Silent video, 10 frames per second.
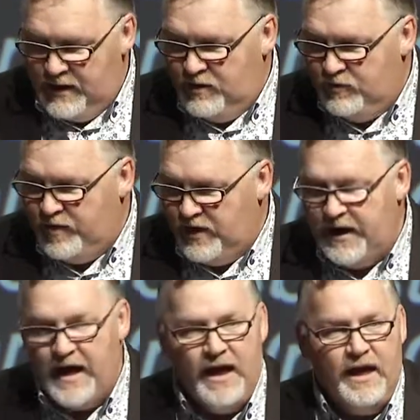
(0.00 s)
really
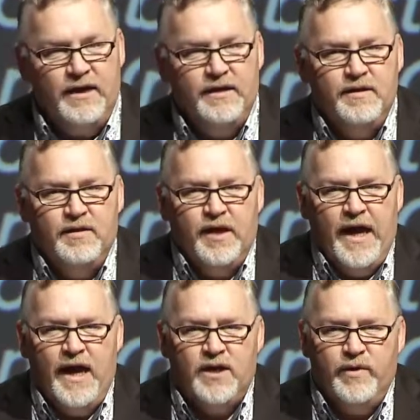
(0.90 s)
are,
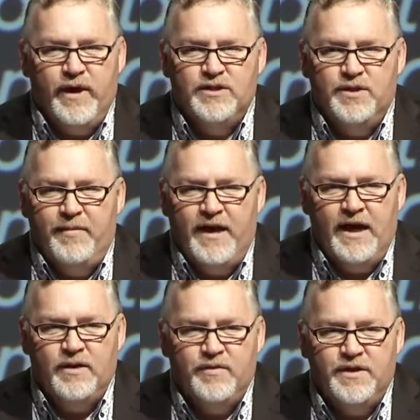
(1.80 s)
how do we actually
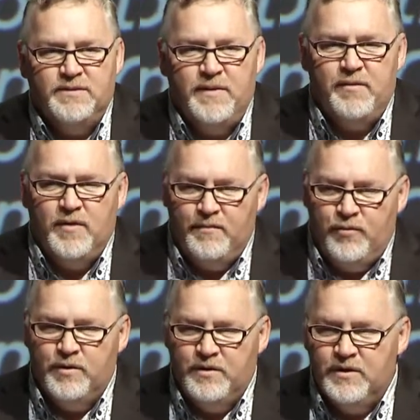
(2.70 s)
partner with these people and
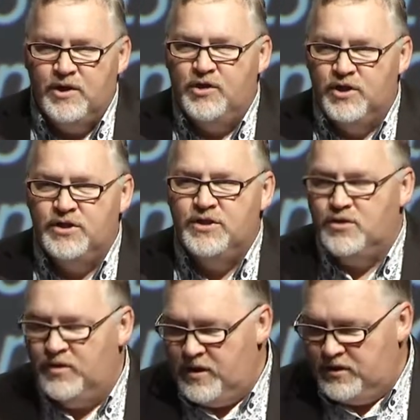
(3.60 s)
put conditions
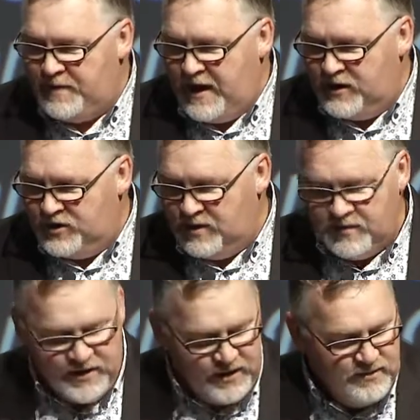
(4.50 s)
on those partnerships
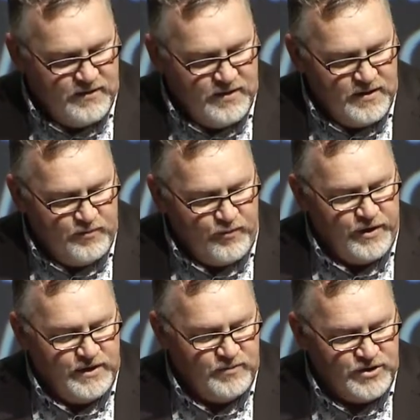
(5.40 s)
that bring
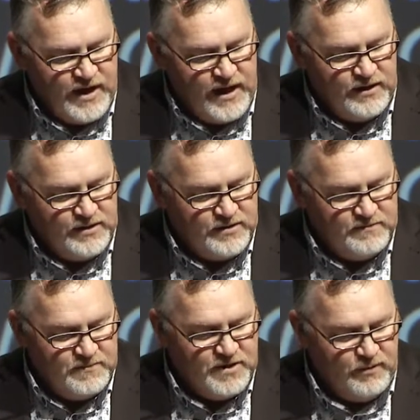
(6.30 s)
some change?
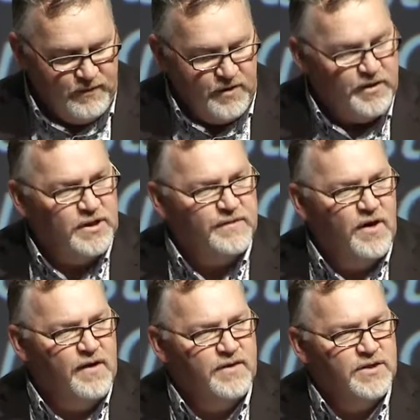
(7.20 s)
So we've got those
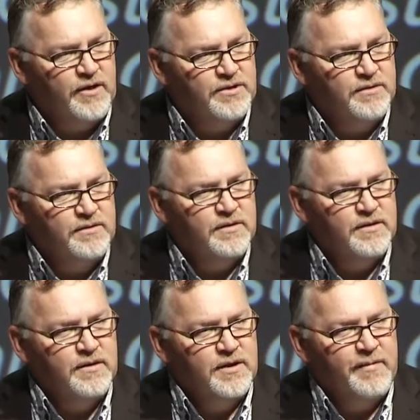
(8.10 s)
5 construction
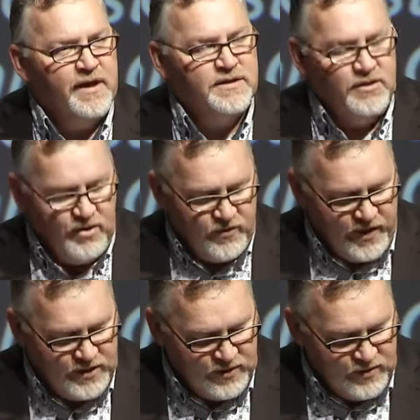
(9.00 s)
capacity
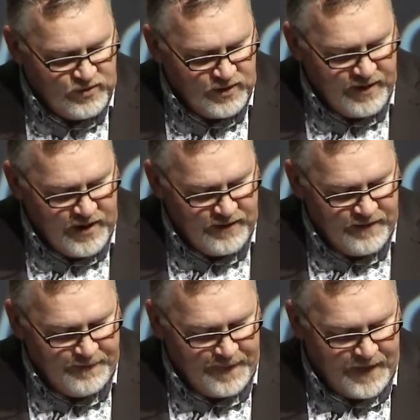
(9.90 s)
contracts I talked about.
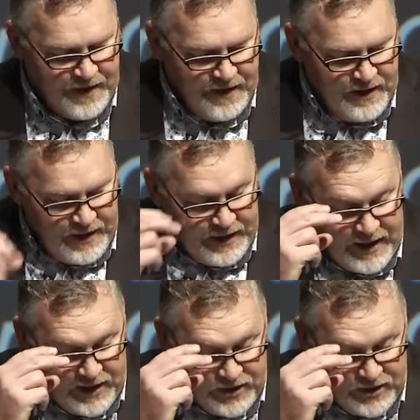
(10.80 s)
And last